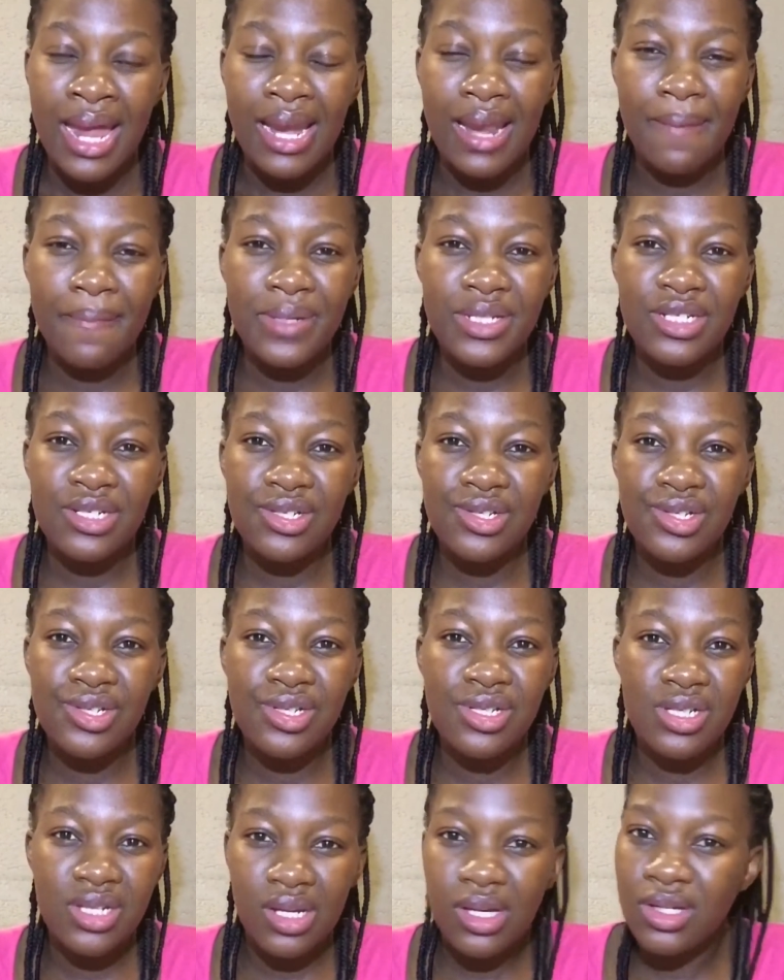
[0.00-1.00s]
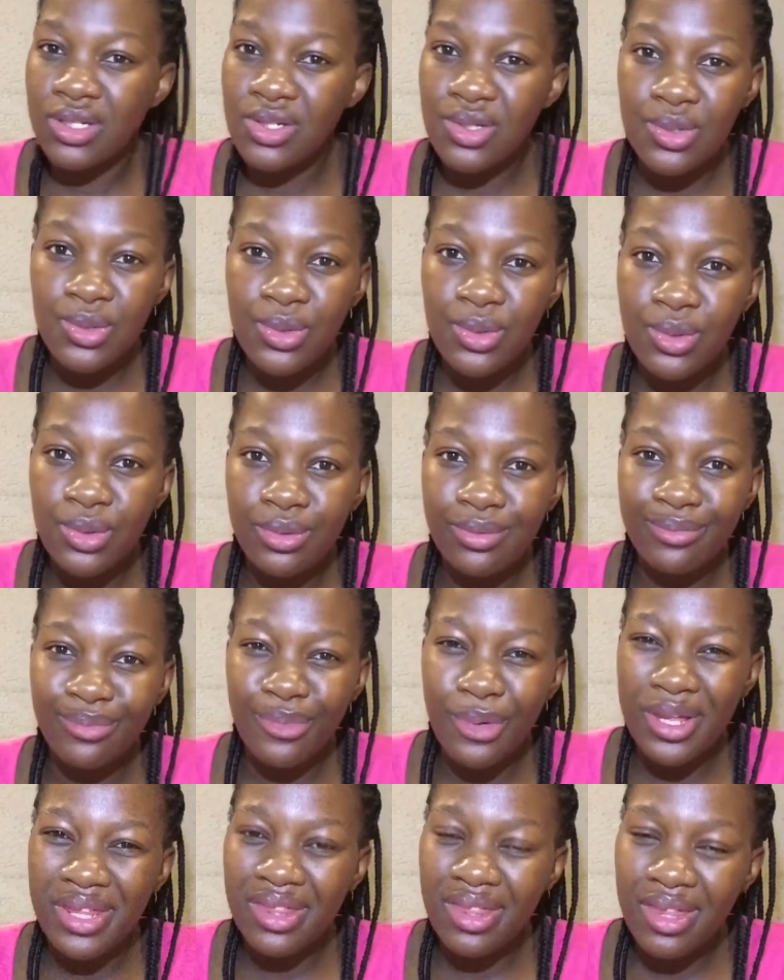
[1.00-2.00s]
let me just stick to
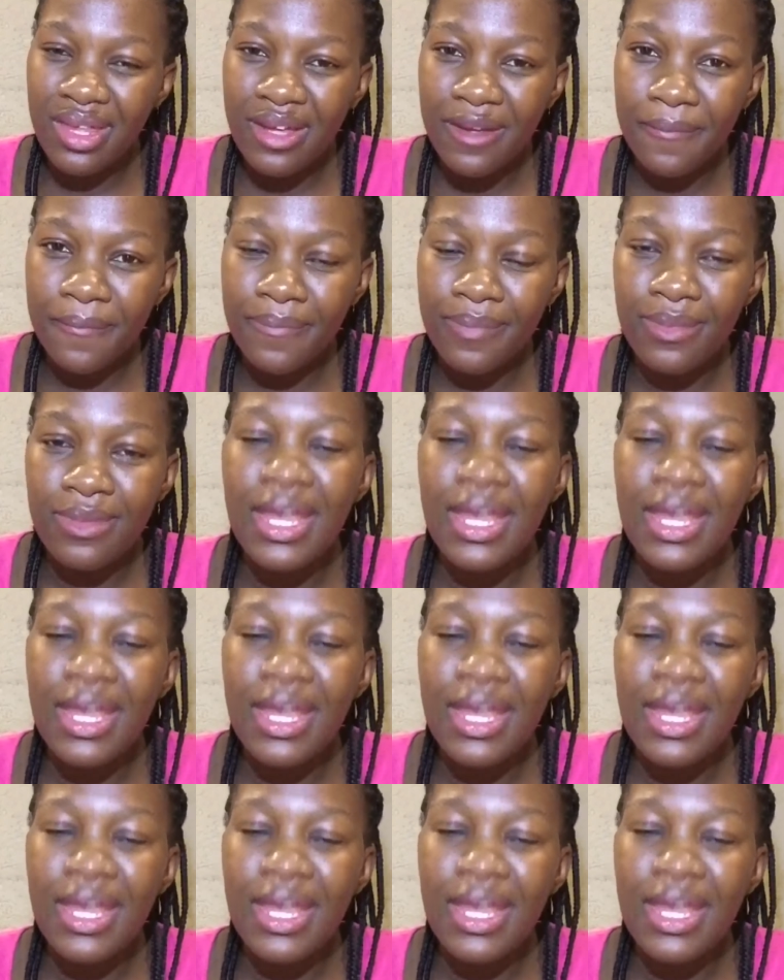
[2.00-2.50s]
one thing.